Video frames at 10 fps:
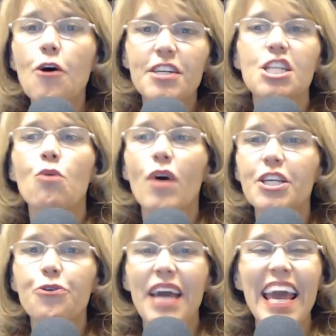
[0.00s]
Focus on
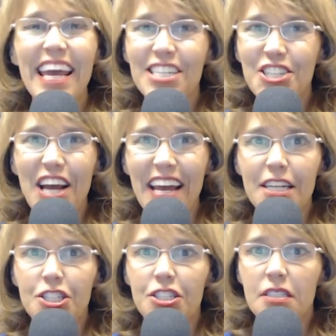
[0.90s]
what you can
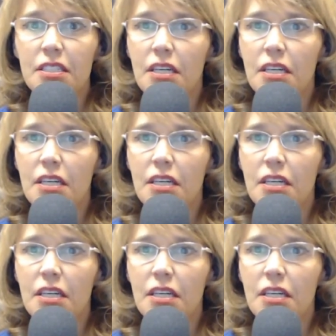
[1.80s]
change.